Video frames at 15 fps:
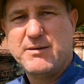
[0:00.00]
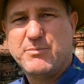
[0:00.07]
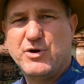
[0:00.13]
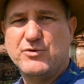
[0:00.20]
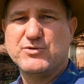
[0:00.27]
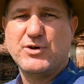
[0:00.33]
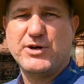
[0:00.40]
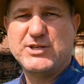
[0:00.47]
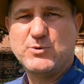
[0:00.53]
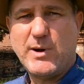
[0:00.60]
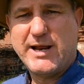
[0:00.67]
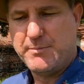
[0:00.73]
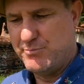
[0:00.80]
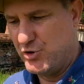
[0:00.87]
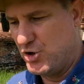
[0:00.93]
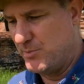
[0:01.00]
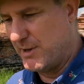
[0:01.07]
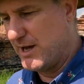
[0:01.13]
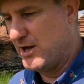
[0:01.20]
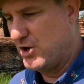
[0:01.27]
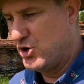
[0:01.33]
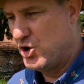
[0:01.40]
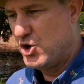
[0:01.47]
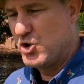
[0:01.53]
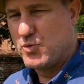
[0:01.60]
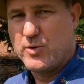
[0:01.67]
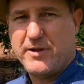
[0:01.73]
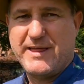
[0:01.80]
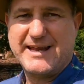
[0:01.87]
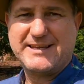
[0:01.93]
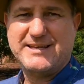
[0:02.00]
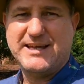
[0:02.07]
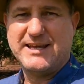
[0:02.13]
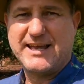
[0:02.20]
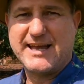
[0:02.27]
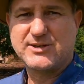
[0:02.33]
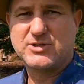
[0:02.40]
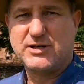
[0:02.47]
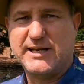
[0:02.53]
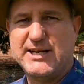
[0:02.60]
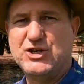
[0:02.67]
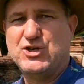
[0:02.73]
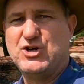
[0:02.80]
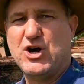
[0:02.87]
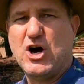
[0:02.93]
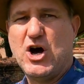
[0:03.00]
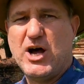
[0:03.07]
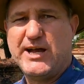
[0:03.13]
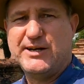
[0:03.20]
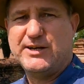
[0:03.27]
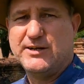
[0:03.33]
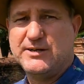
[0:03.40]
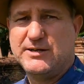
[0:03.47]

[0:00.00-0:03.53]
but it was on his way to Burma where that king actually died.